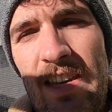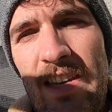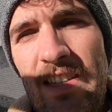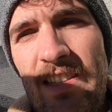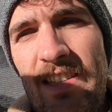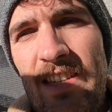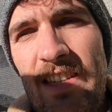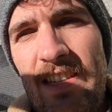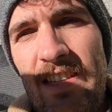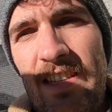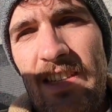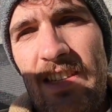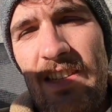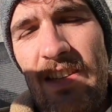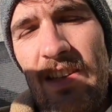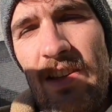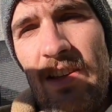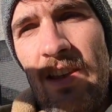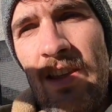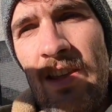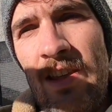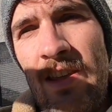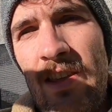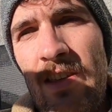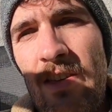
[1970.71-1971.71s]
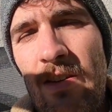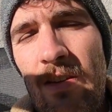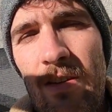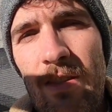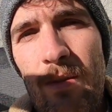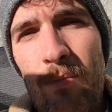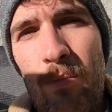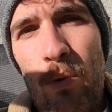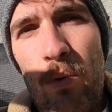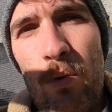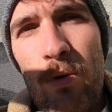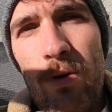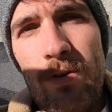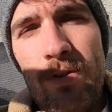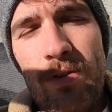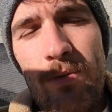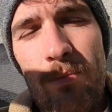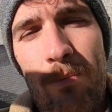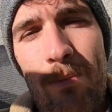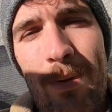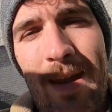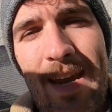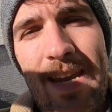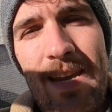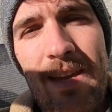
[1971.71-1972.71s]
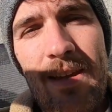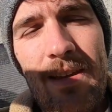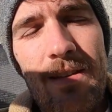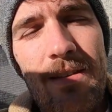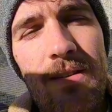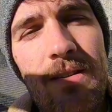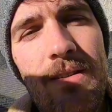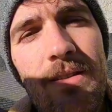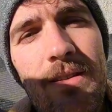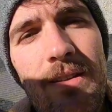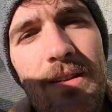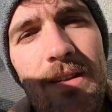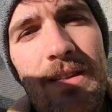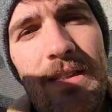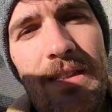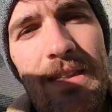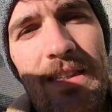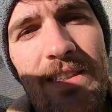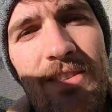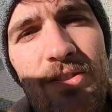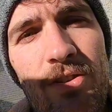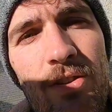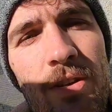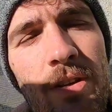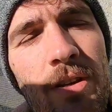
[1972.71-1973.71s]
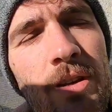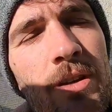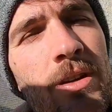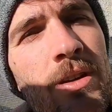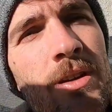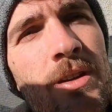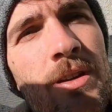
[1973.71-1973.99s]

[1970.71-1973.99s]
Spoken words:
sit in the sun on the porch and bake like a lizard.